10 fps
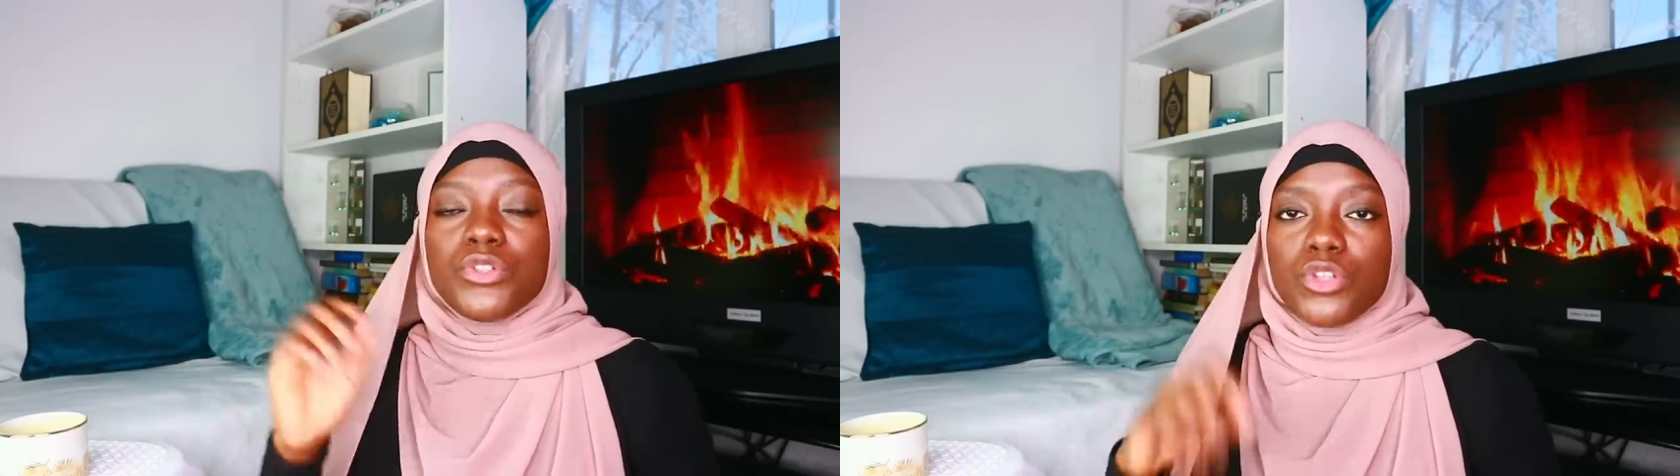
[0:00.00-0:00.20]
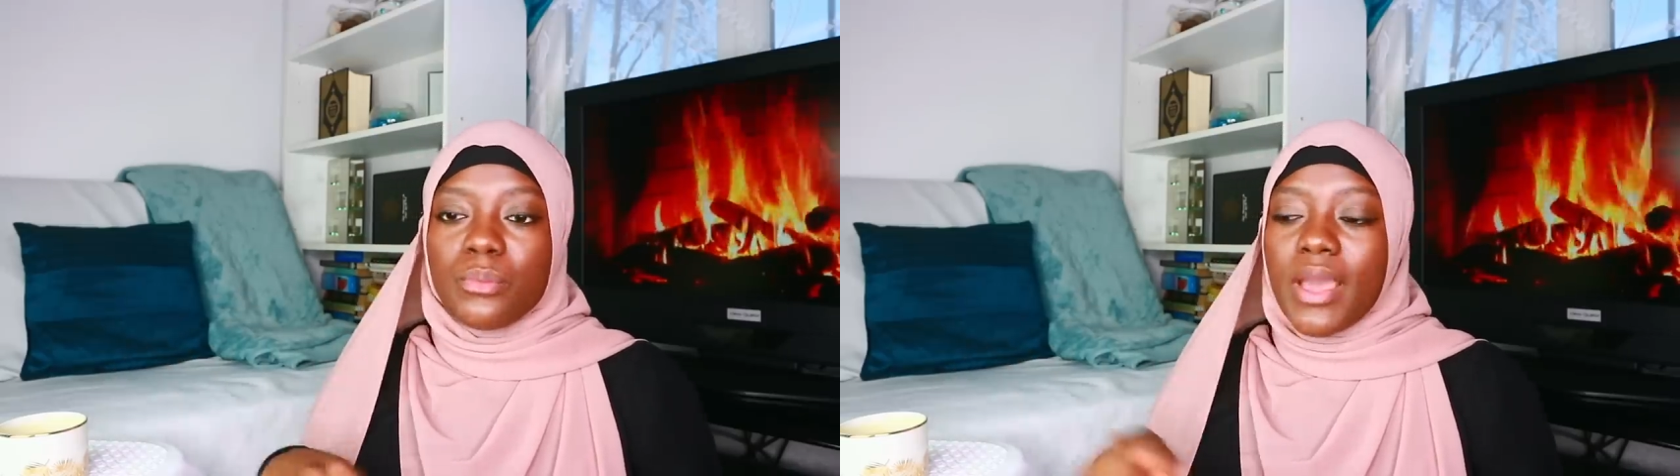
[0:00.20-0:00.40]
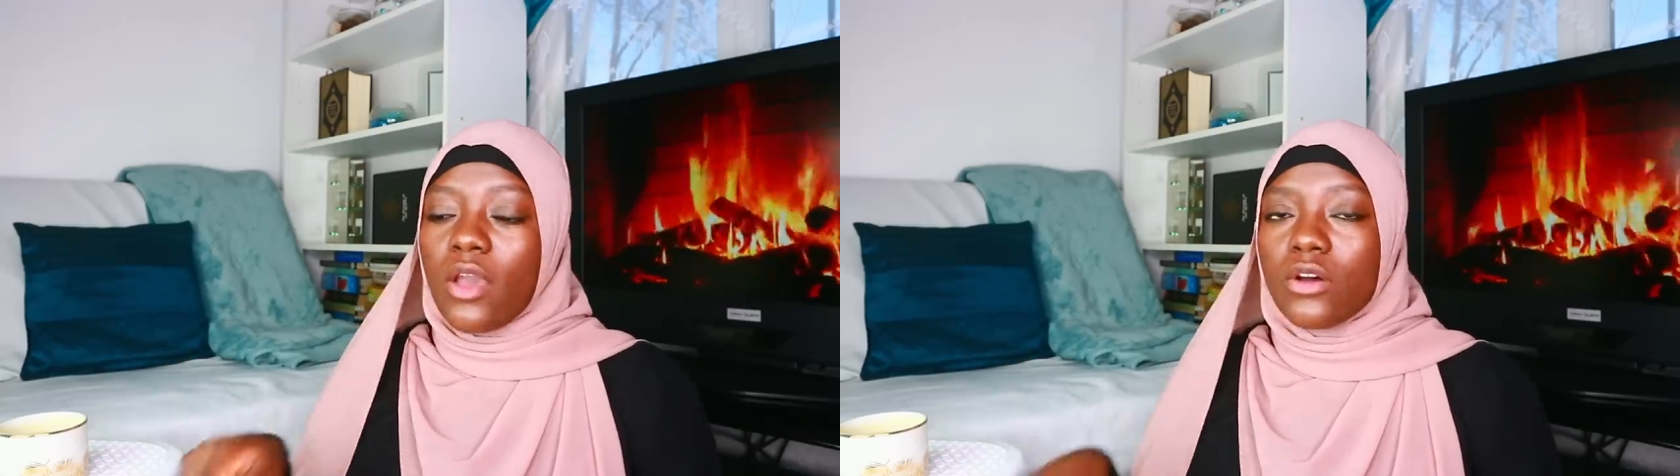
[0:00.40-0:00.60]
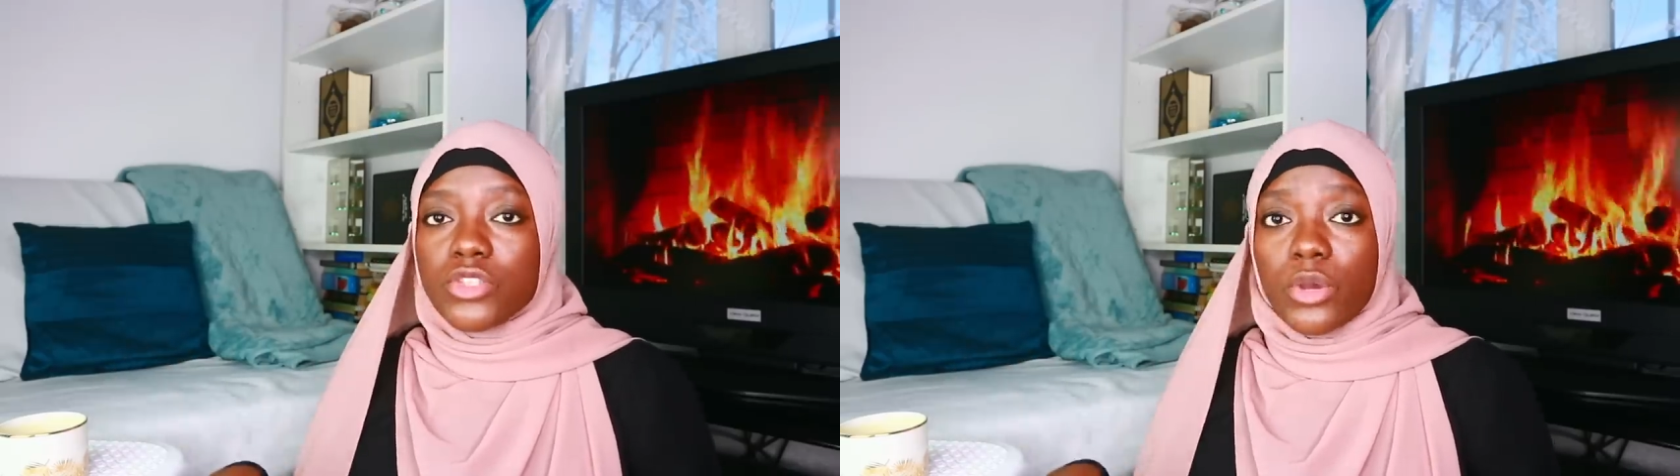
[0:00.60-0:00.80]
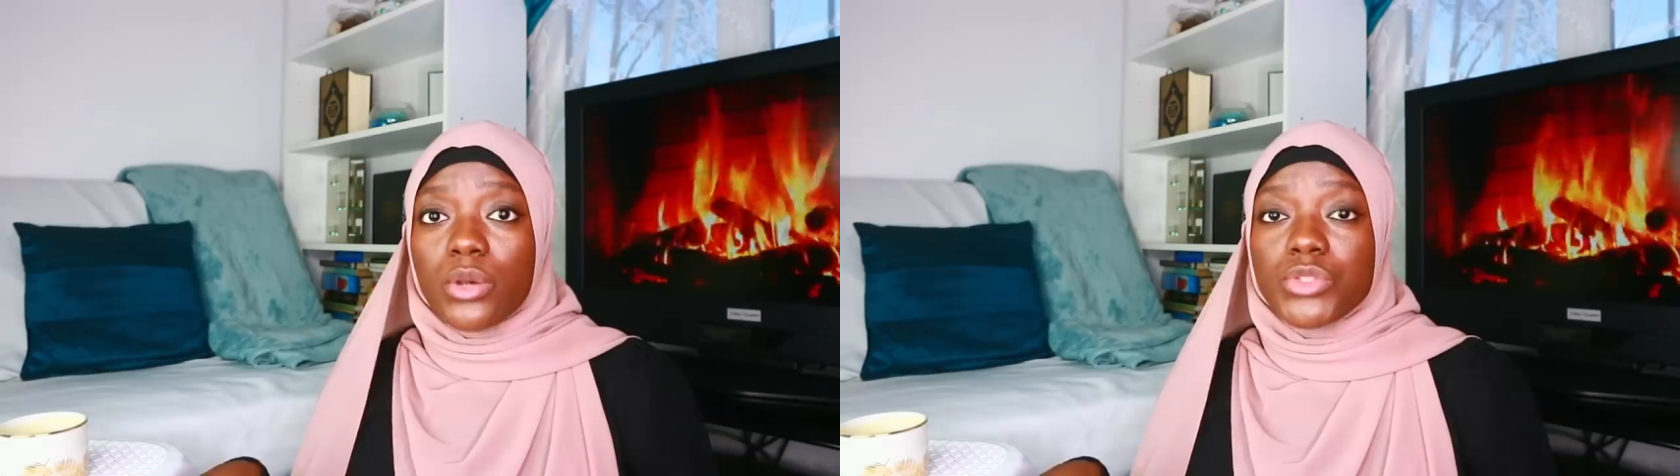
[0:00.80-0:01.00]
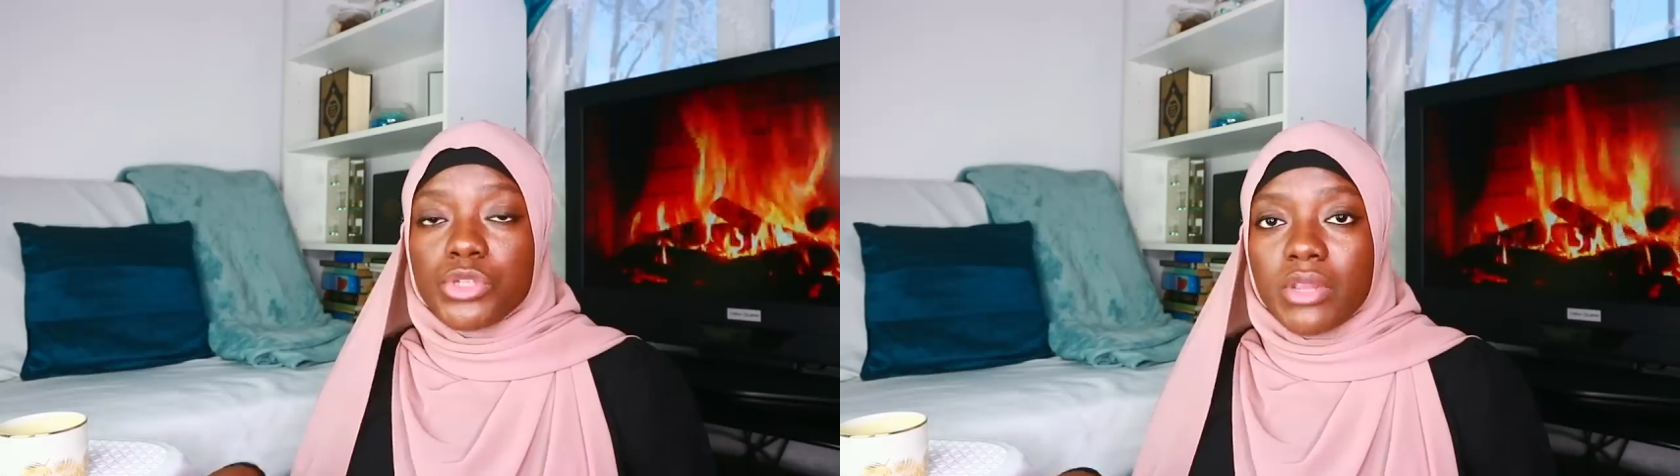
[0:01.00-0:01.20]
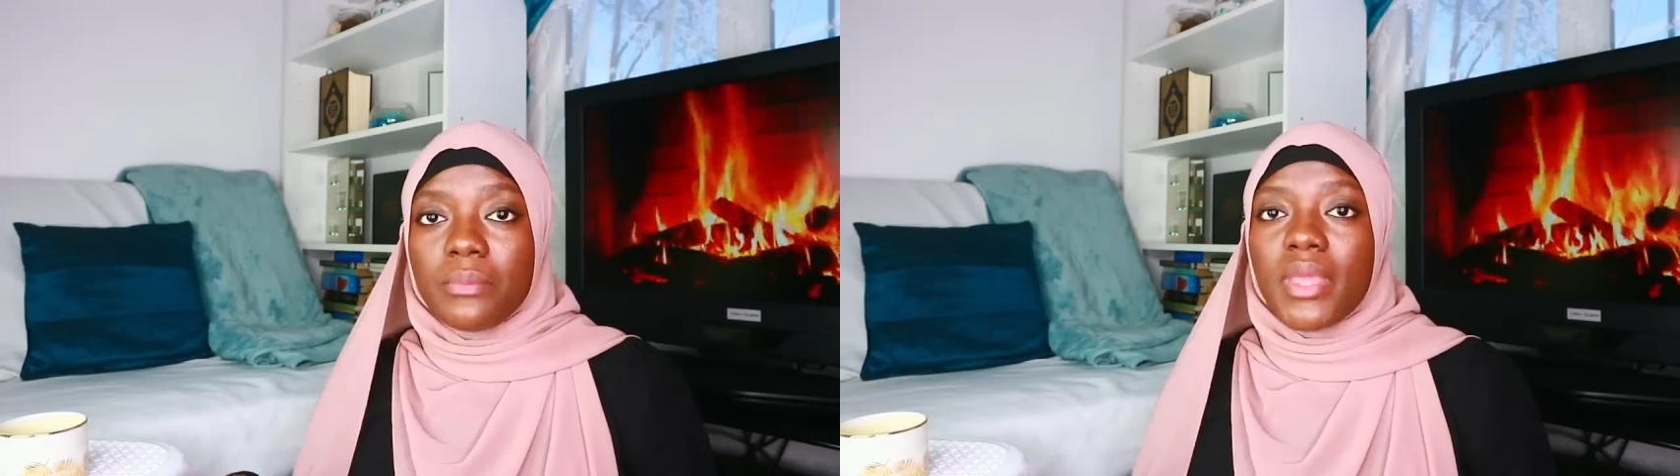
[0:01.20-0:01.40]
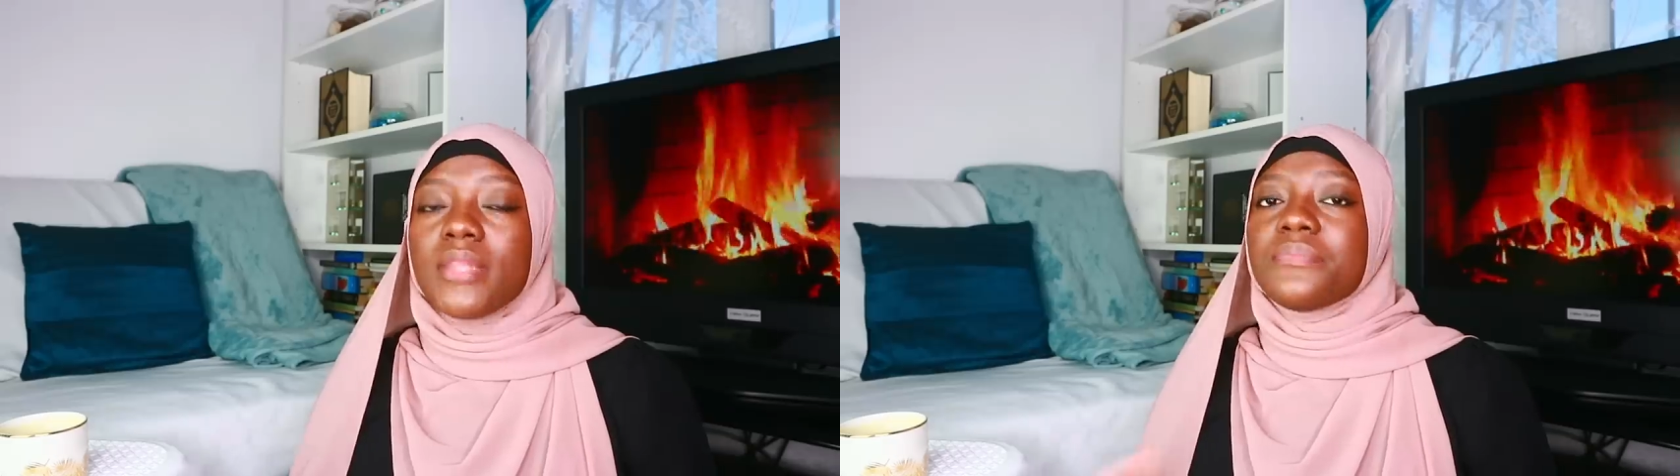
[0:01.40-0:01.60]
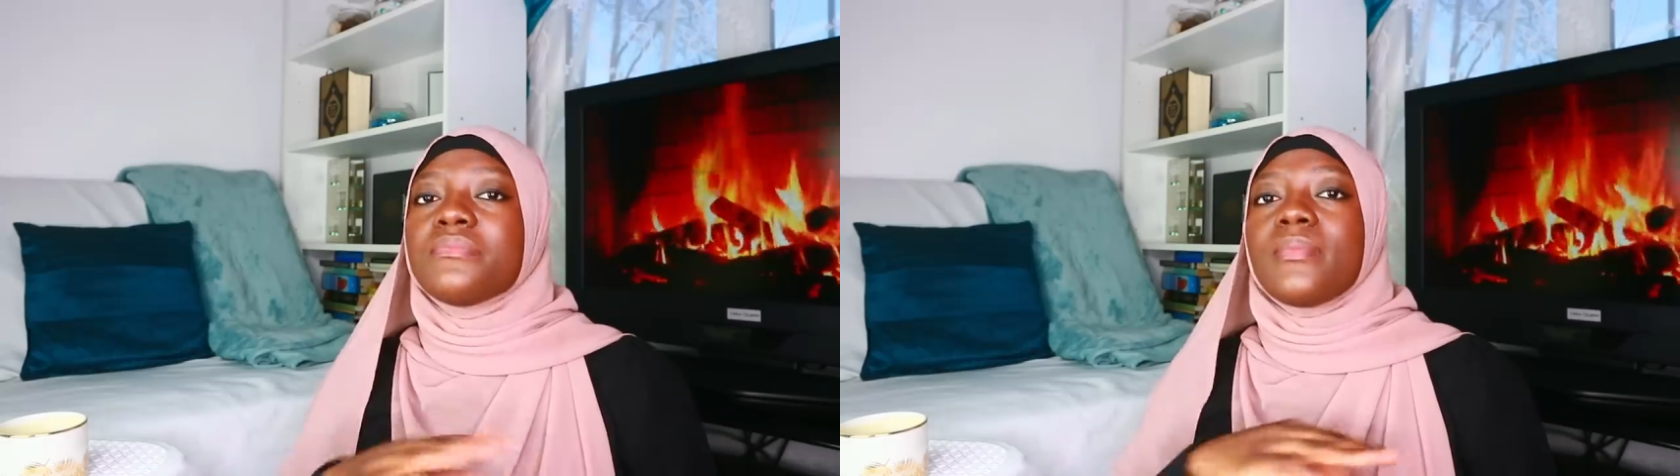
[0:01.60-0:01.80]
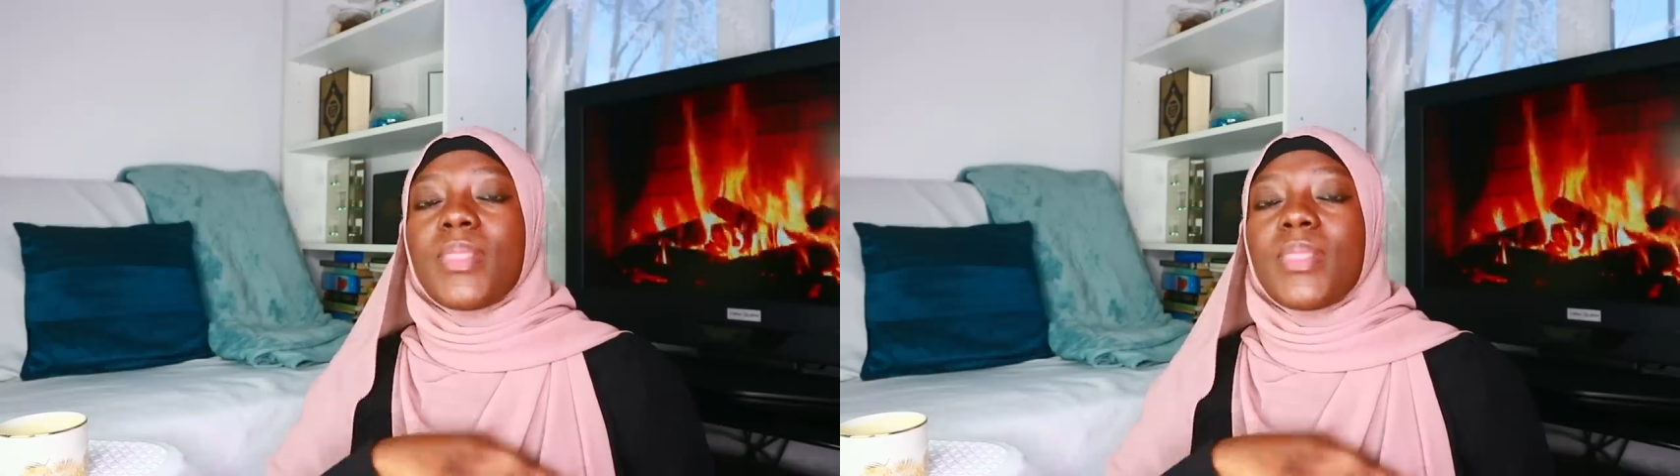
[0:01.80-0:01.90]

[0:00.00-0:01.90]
do my hot oil treatment,